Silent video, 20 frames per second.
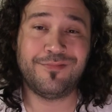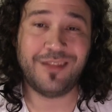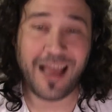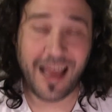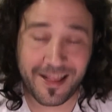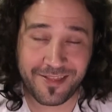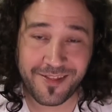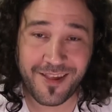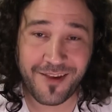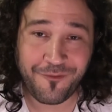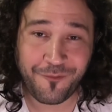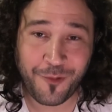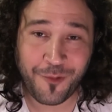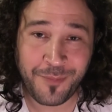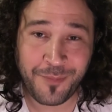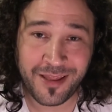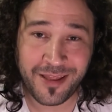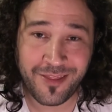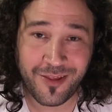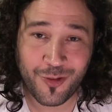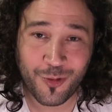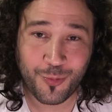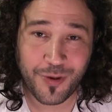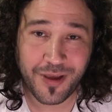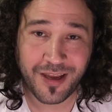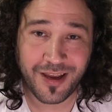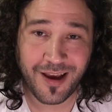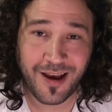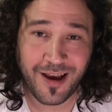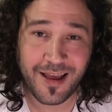That's it for me this
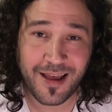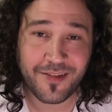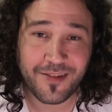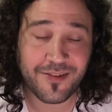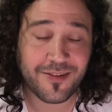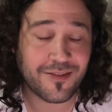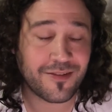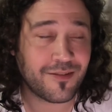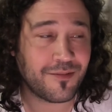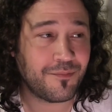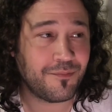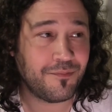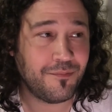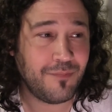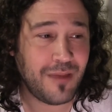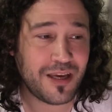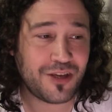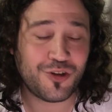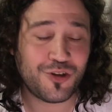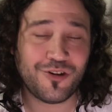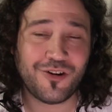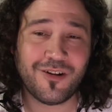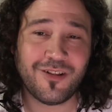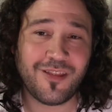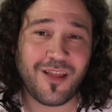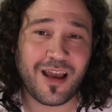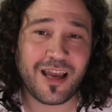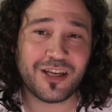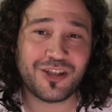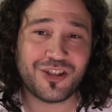week, guys. Make sure to
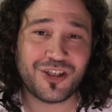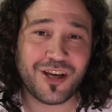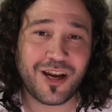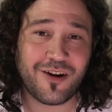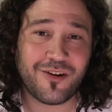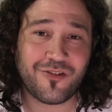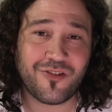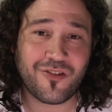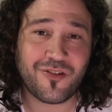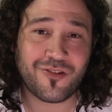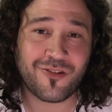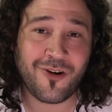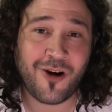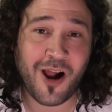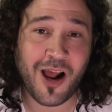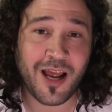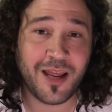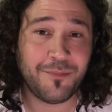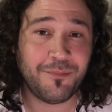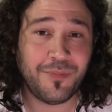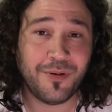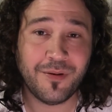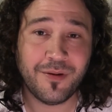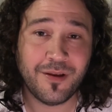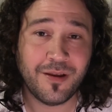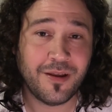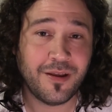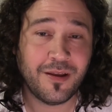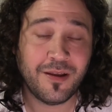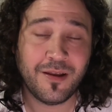like, share, subscribe.
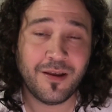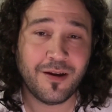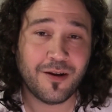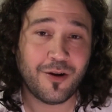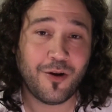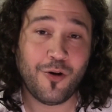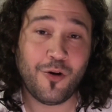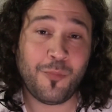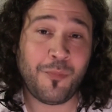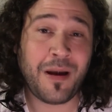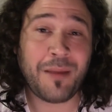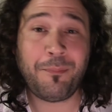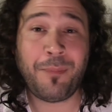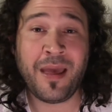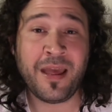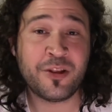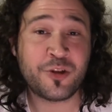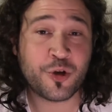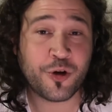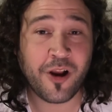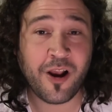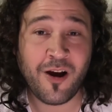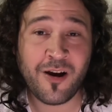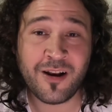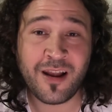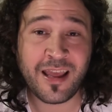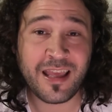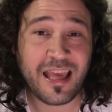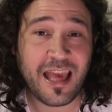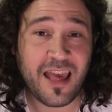Go to my Patreon,
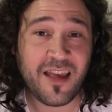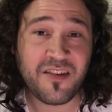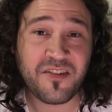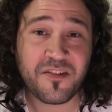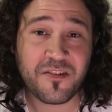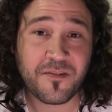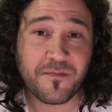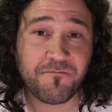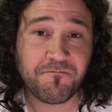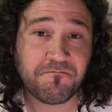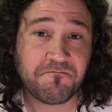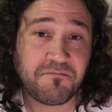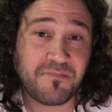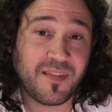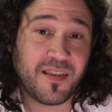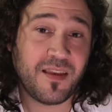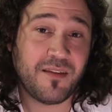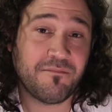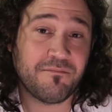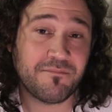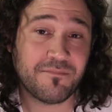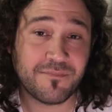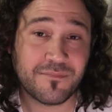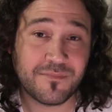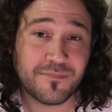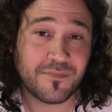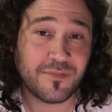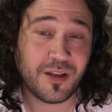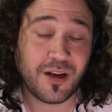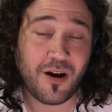I guess.
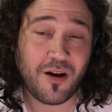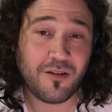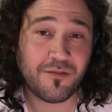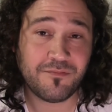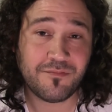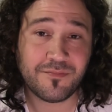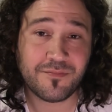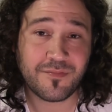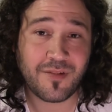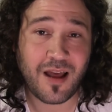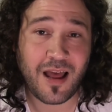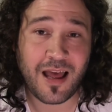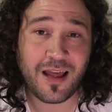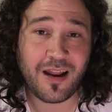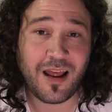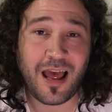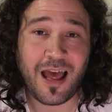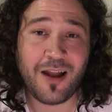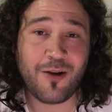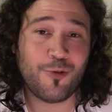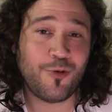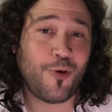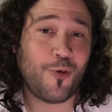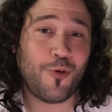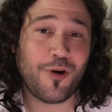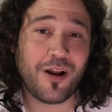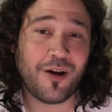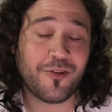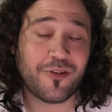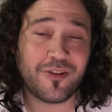You know, I don't know
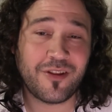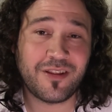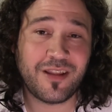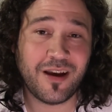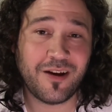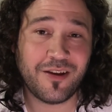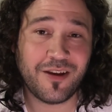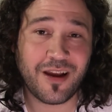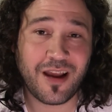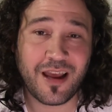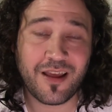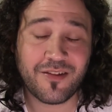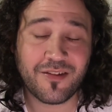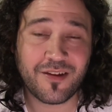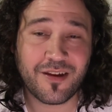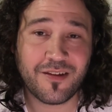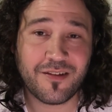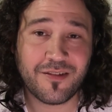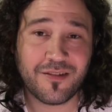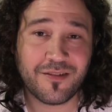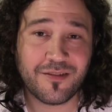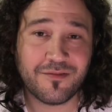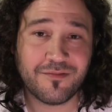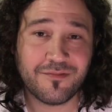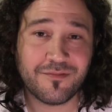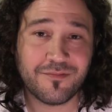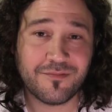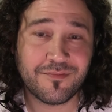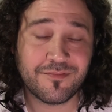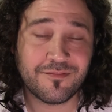what else to tell you guys because
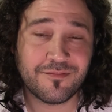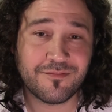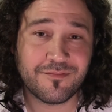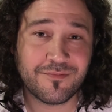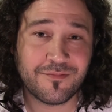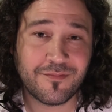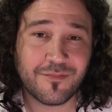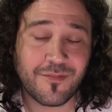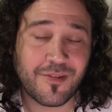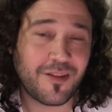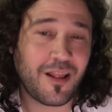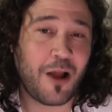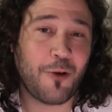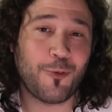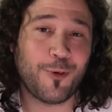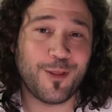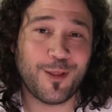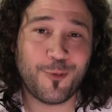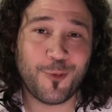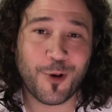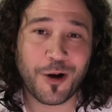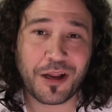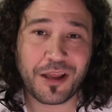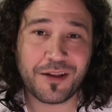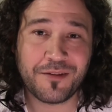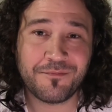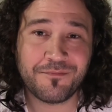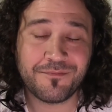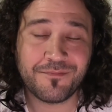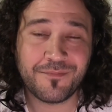it's not really working.